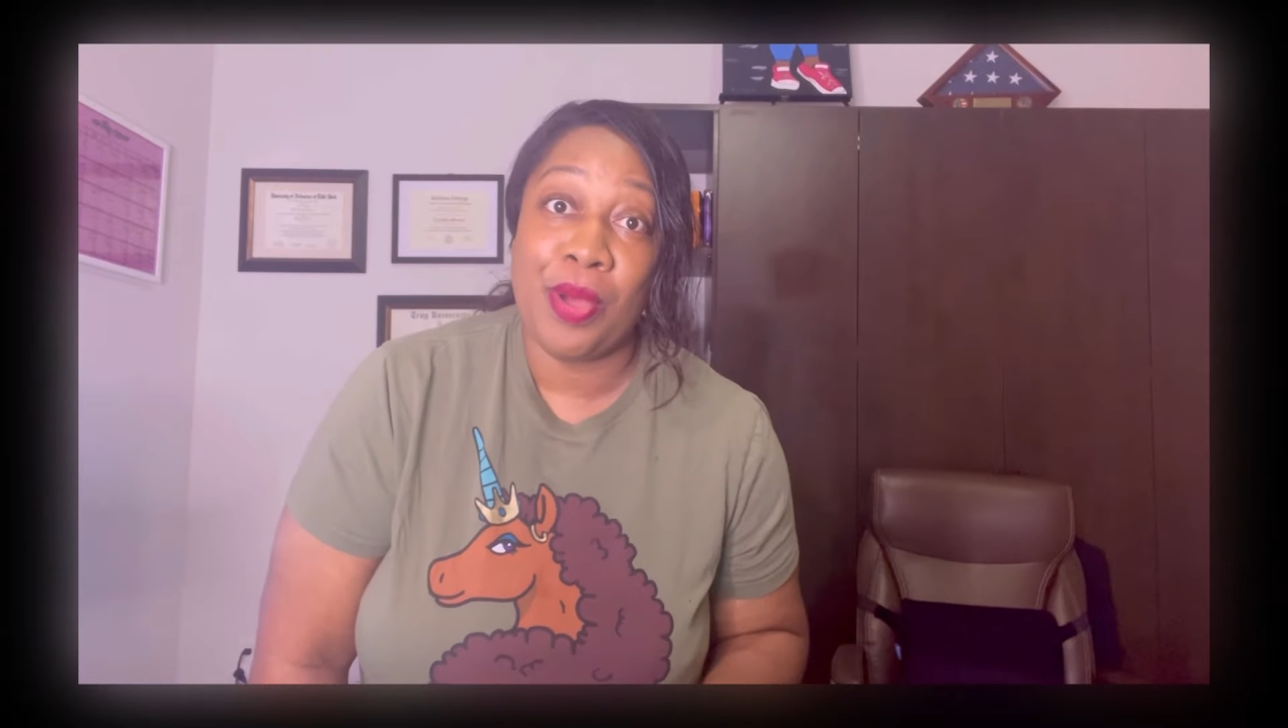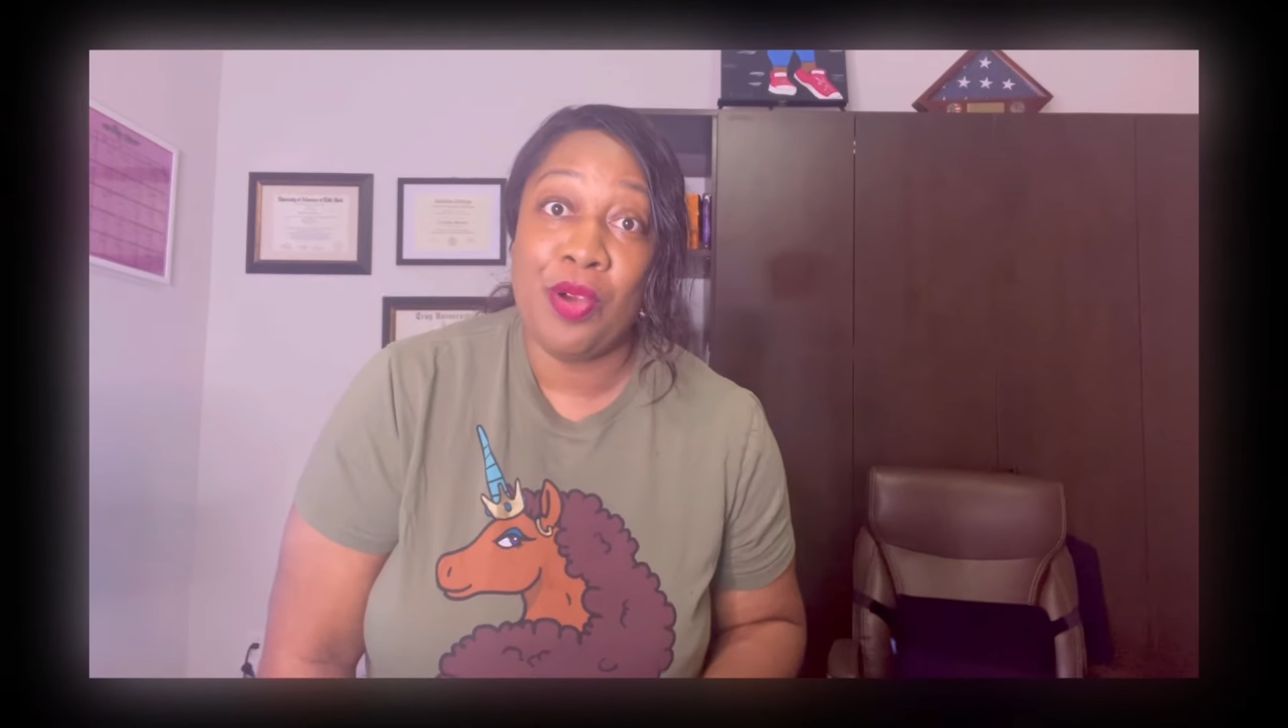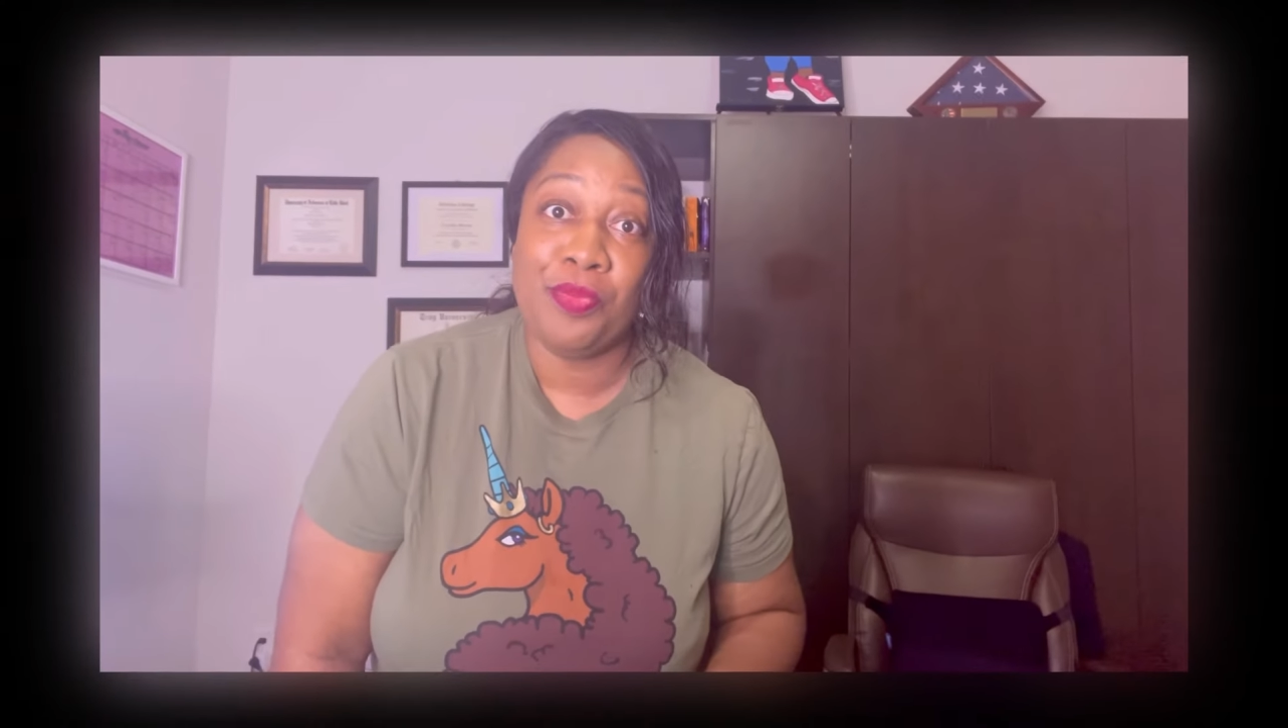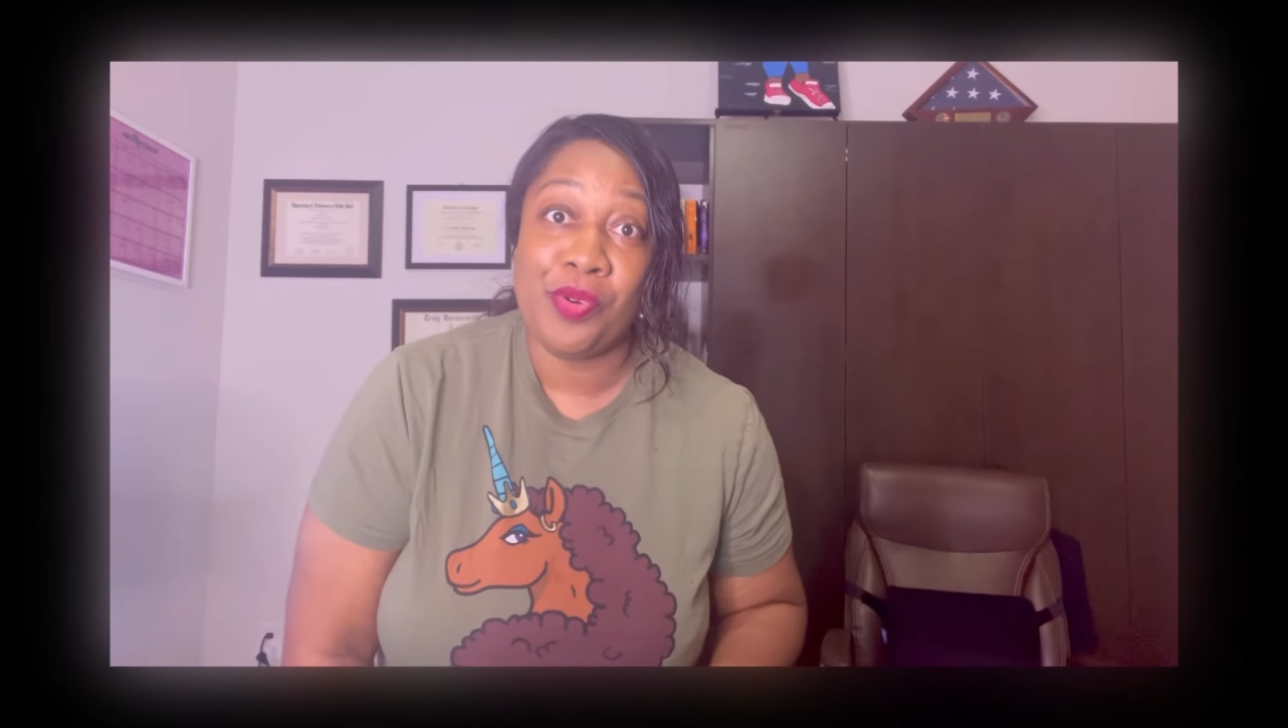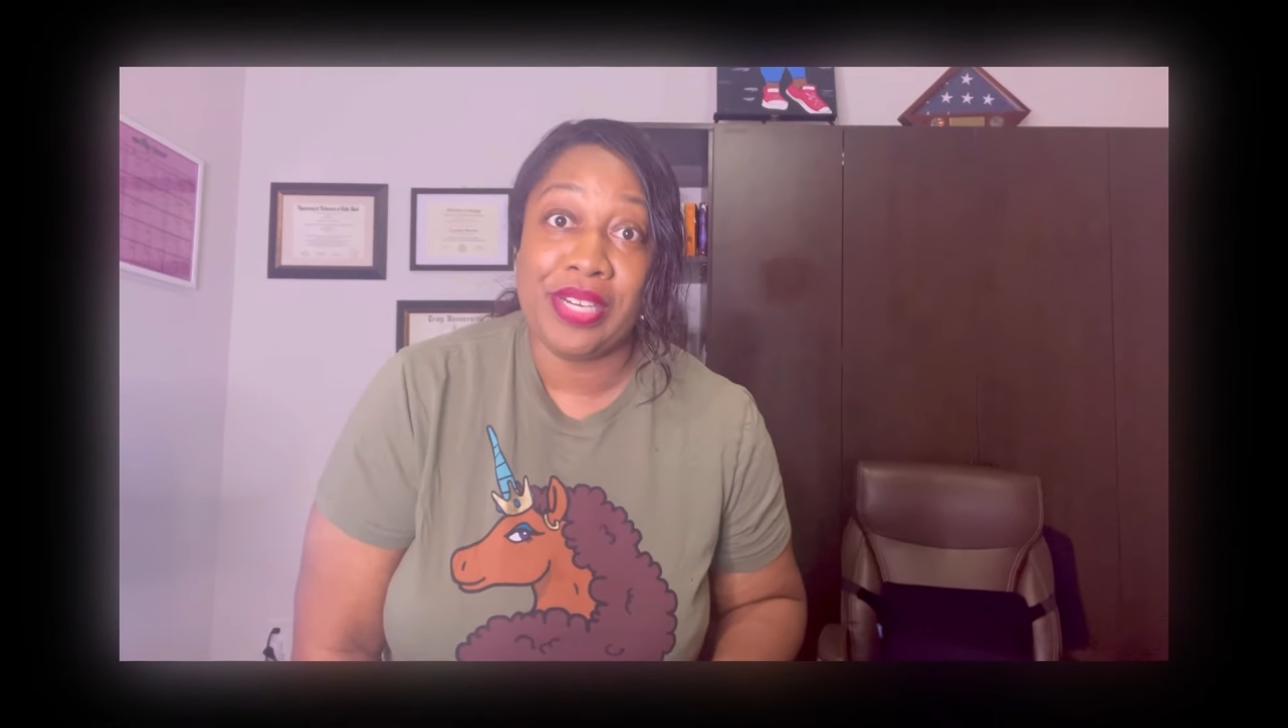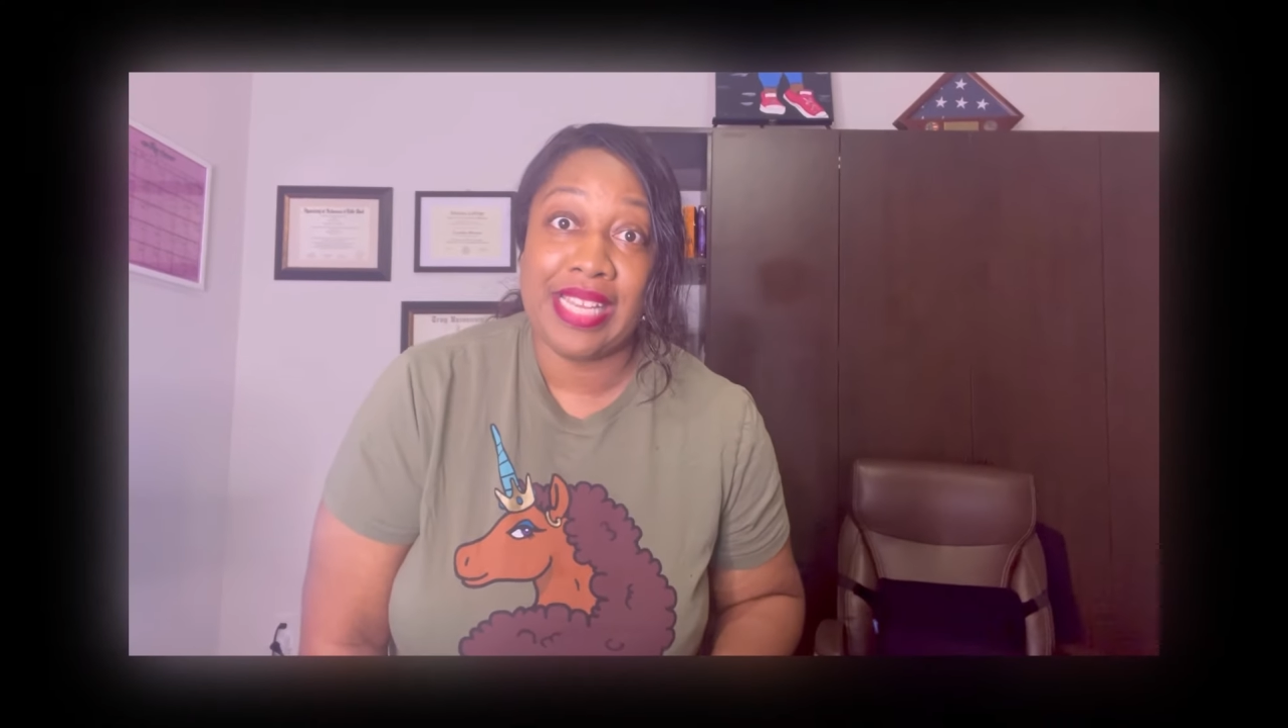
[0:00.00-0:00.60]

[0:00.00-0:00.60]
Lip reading: onboard